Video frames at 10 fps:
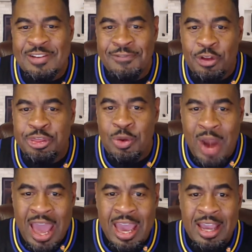a filthy
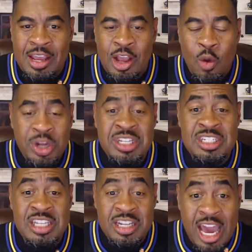rag, which
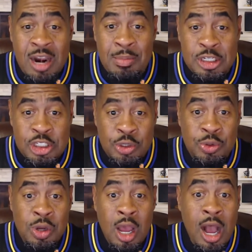is synonymous
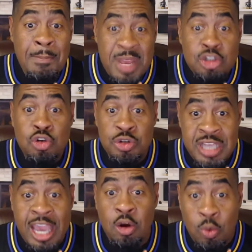to a menstrual
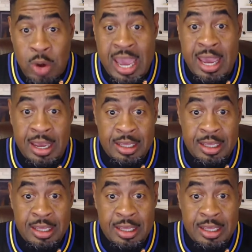cycle rag.